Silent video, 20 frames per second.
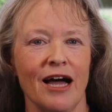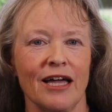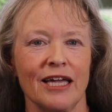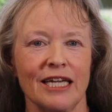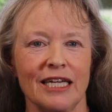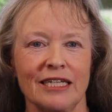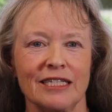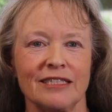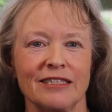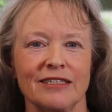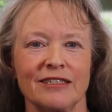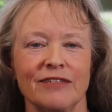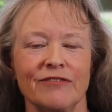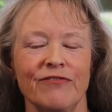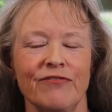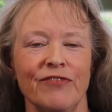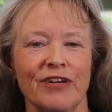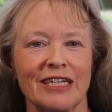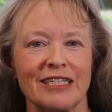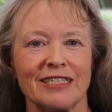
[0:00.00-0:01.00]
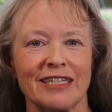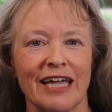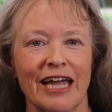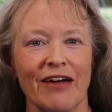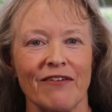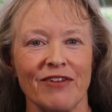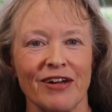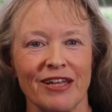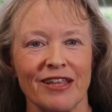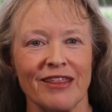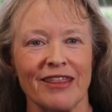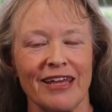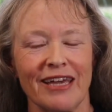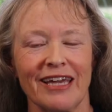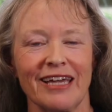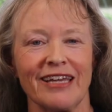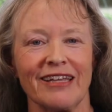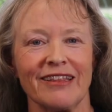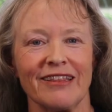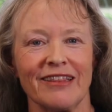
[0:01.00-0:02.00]
He's fixed
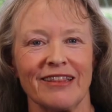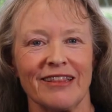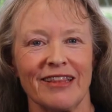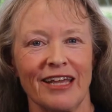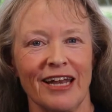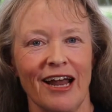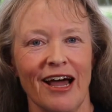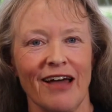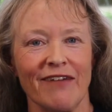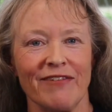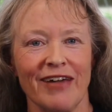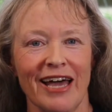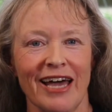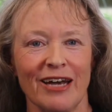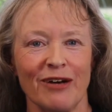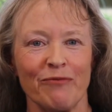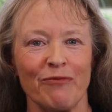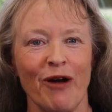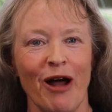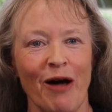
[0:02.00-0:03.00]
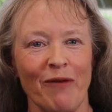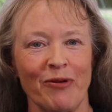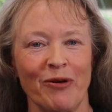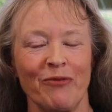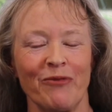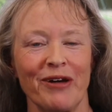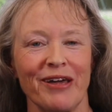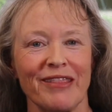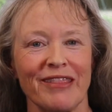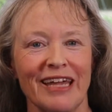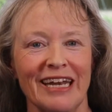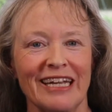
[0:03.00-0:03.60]
everything that I've had a problem with,